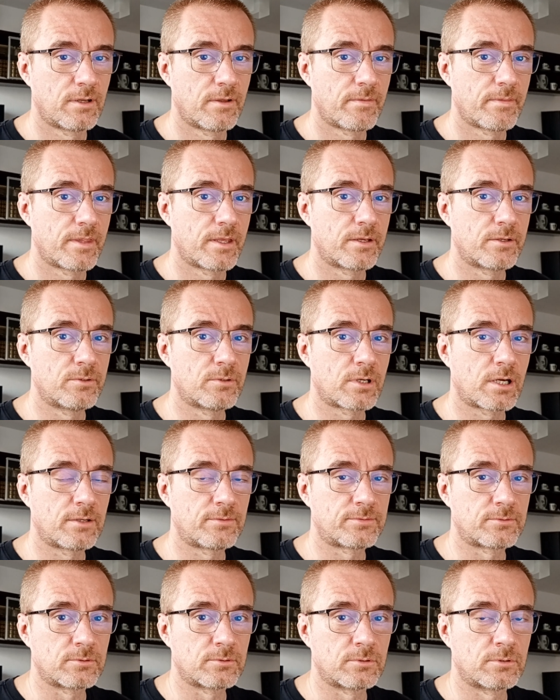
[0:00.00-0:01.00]
You have
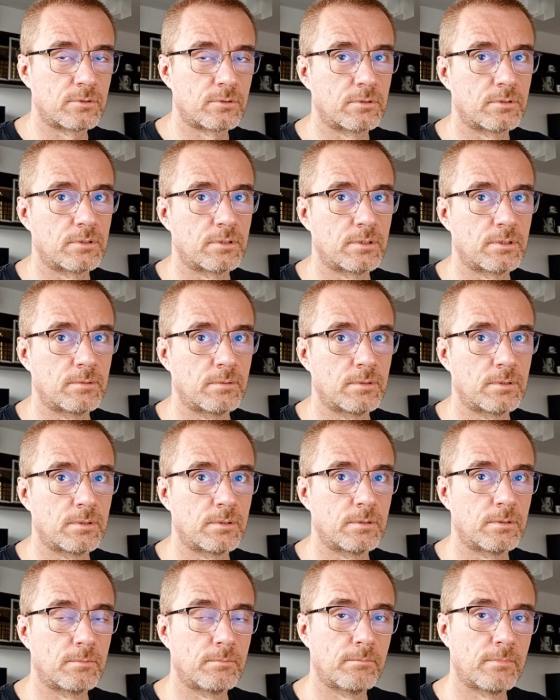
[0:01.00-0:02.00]
to
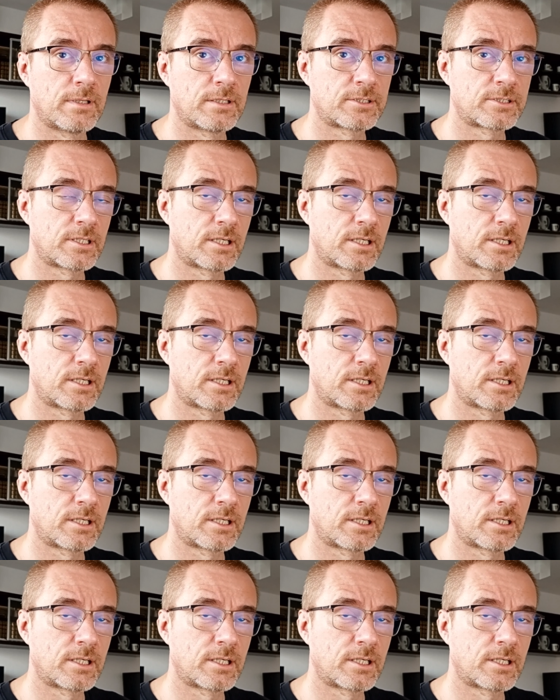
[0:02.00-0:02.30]
measure